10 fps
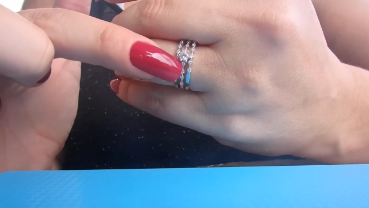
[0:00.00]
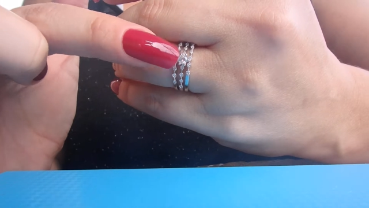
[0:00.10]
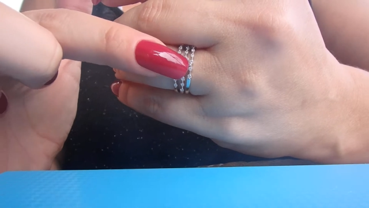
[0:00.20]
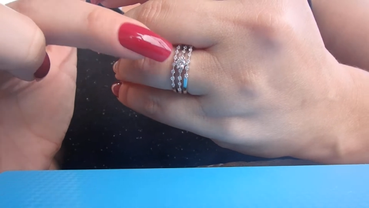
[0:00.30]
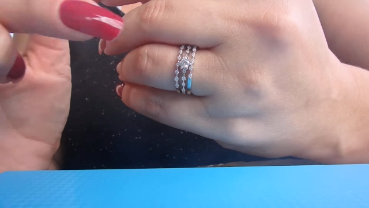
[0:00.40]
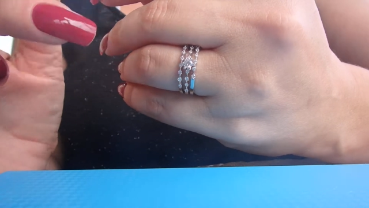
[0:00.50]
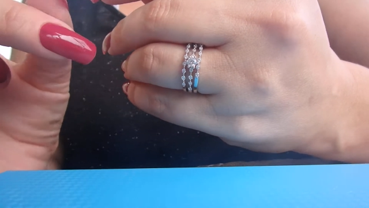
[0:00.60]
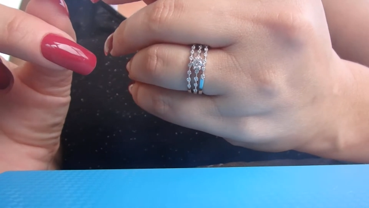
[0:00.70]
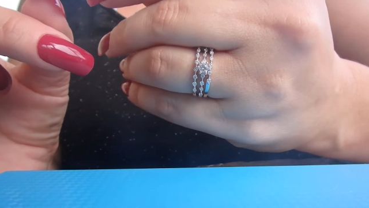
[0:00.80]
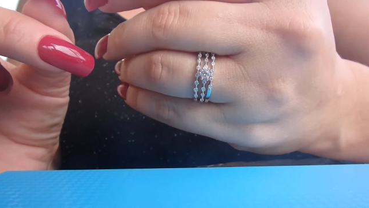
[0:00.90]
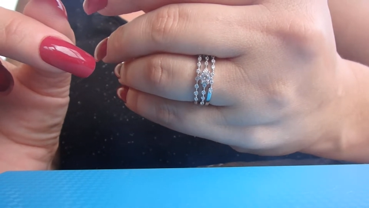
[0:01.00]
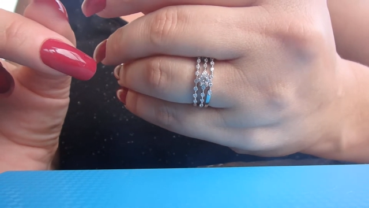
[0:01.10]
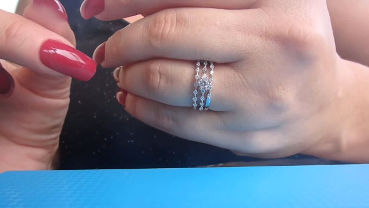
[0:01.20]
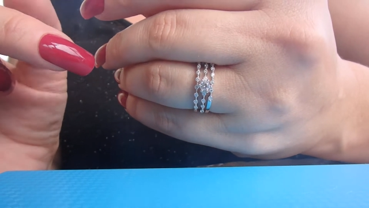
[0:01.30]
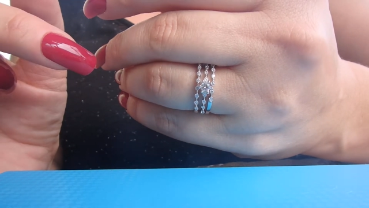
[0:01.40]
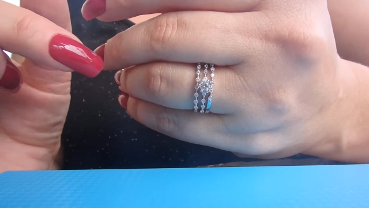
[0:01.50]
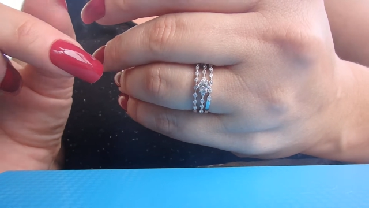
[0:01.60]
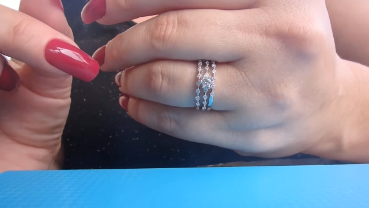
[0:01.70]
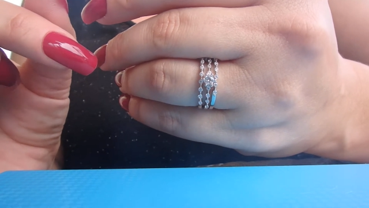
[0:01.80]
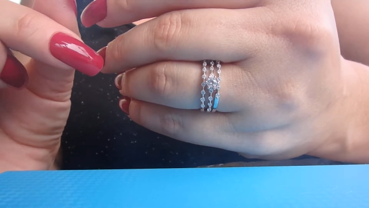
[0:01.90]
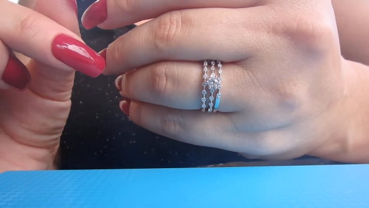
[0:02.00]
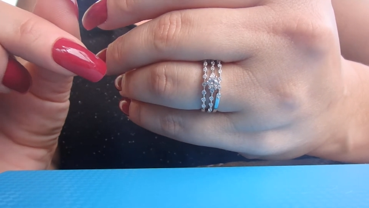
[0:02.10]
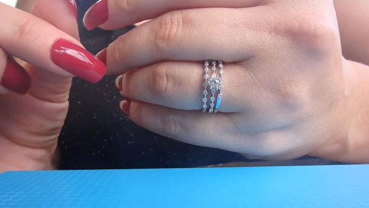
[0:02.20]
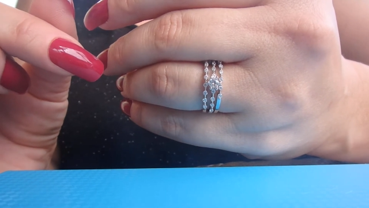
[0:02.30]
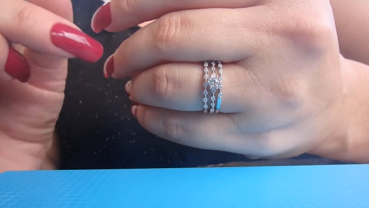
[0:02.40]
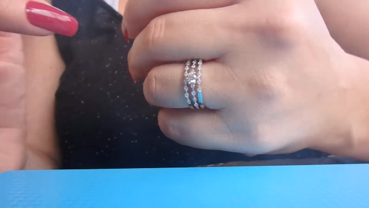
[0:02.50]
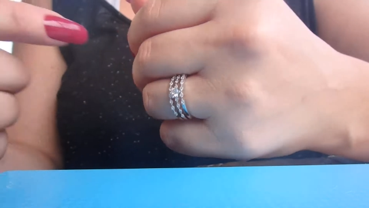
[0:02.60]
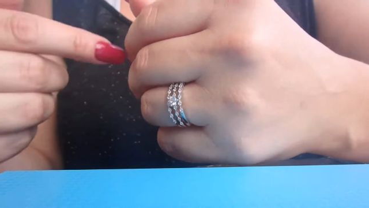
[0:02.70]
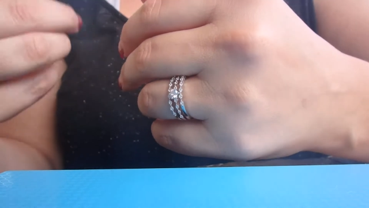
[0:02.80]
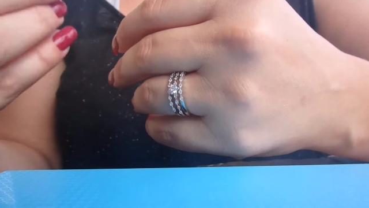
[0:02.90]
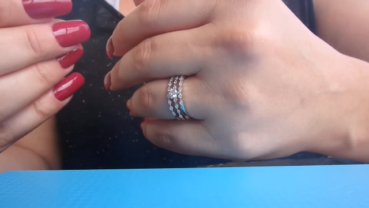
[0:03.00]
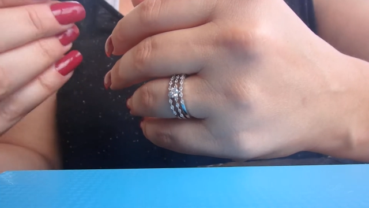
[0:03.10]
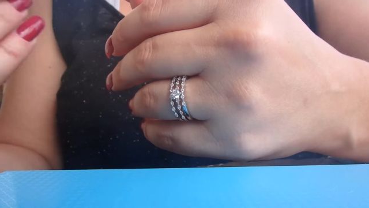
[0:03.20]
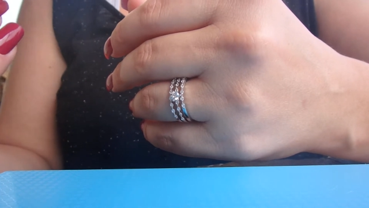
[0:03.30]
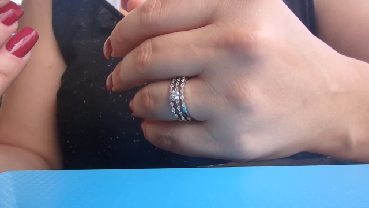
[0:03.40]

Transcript: Nobody's mouth can be seen.